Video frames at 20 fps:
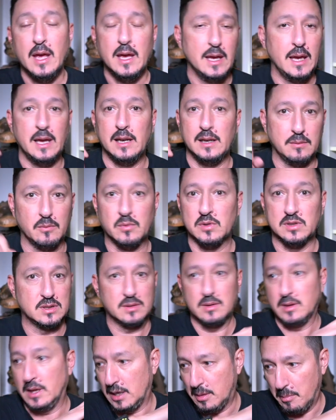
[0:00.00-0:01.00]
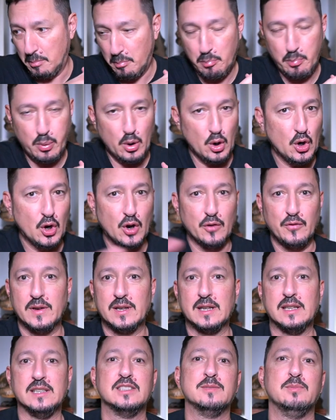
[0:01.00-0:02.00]
And it was like
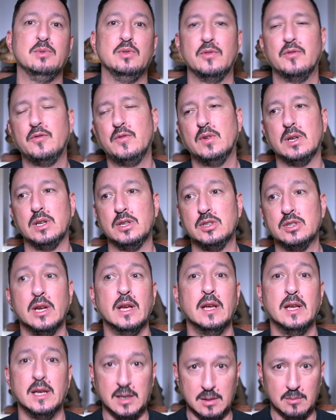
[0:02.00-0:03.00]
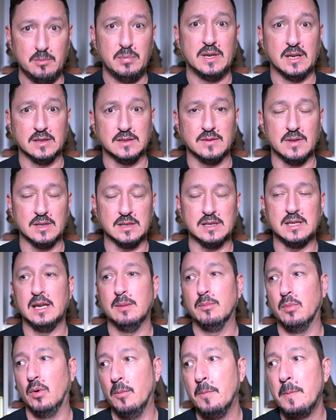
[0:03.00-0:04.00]
perfectly smooth footage because of this
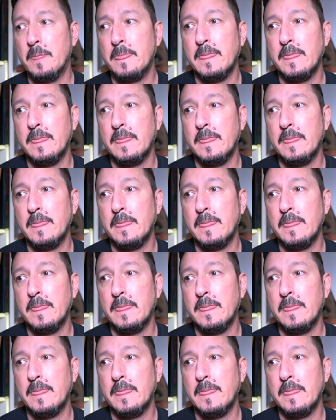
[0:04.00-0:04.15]
gimbal.